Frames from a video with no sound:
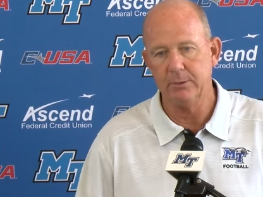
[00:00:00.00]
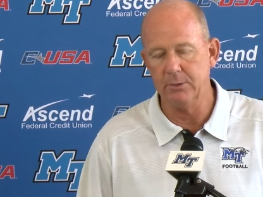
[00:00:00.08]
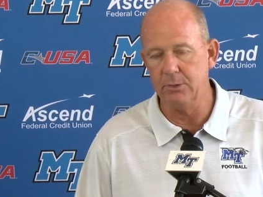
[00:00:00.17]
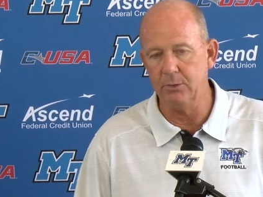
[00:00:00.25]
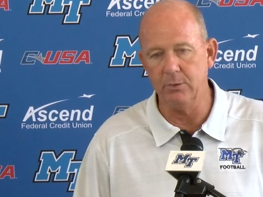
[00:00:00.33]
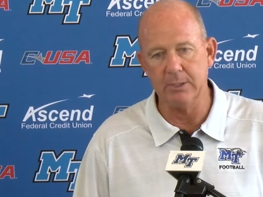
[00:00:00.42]

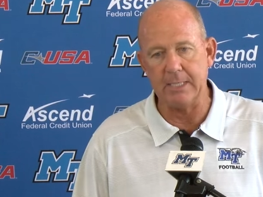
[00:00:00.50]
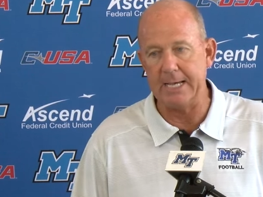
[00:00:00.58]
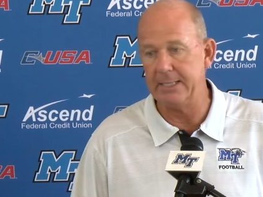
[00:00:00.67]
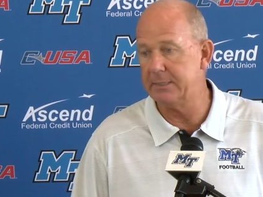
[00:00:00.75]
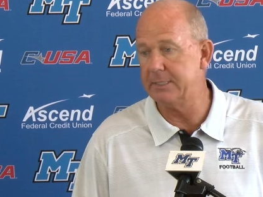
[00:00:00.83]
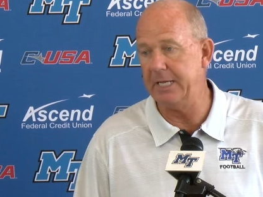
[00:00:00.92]
you know, a
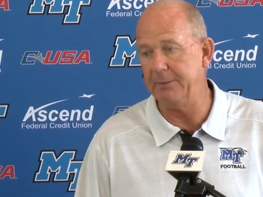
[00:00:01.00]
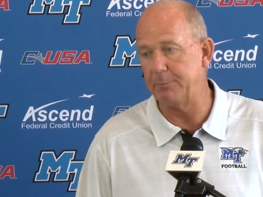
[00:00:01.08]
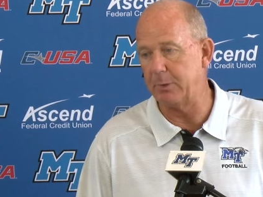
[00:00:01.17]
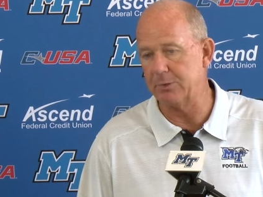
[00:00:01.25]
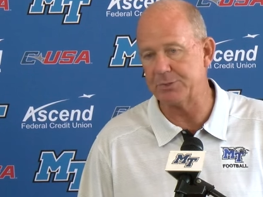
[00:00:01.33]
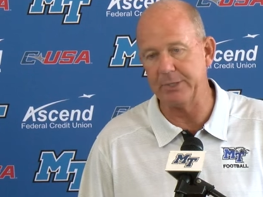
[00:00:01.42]
lot of 10
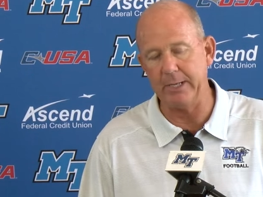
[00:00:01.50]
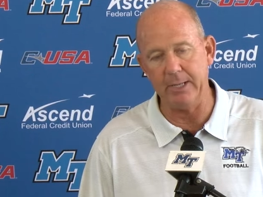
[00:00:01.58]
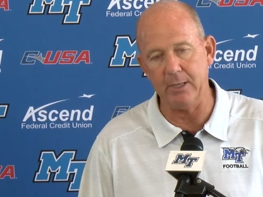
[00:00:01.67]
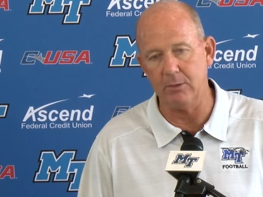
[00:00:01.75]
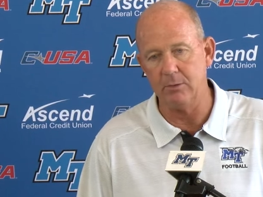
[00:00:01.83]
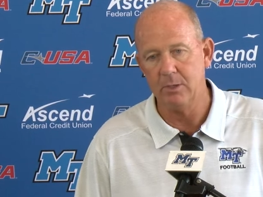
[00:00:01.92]

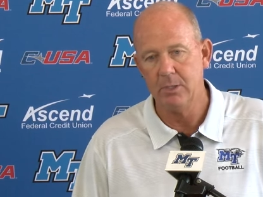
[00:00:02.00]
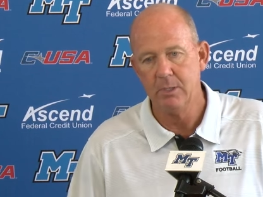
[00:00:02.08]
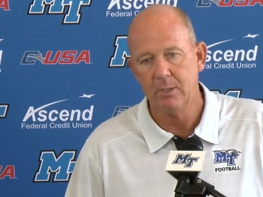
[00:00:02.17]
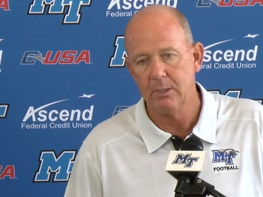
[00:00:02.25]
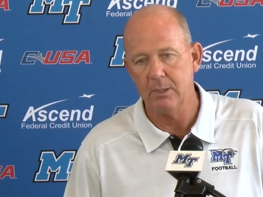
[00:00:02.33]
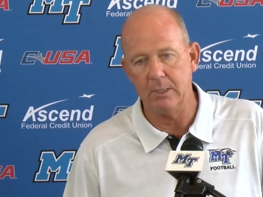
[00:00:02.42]
personnel,
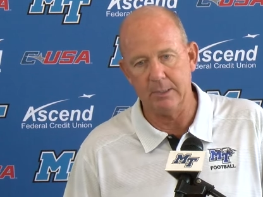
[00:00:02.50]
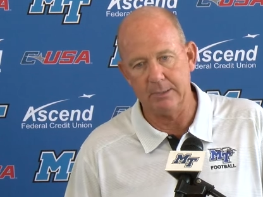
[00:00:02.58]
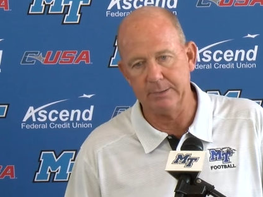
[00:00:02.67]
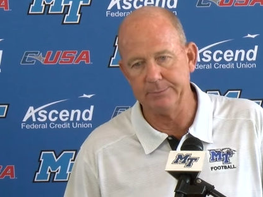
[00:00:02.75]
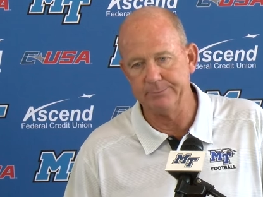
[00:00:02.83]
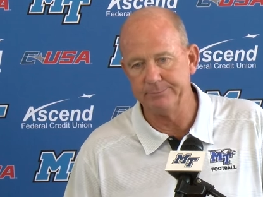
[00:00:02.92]

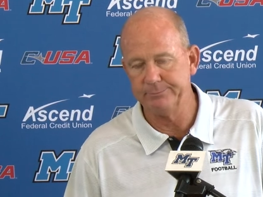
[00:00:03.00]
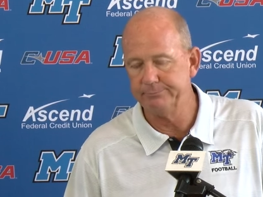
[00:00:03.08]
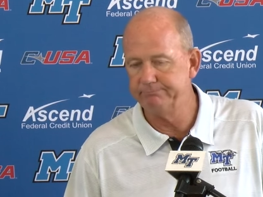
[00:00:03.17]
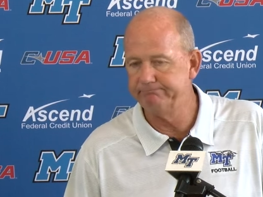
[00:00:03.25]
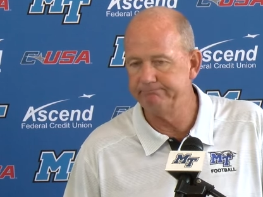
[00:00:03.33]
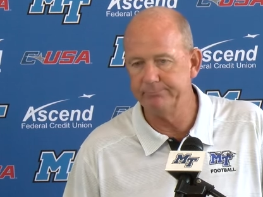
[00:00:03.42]
uh,
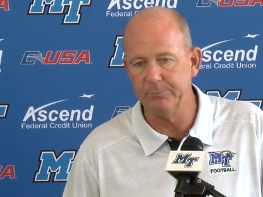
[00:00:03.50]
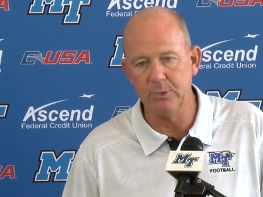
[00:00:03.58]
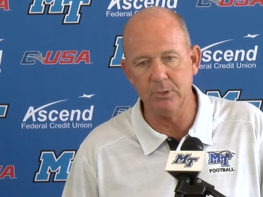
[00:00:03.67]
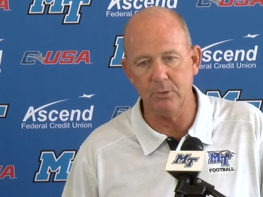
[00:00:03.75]
you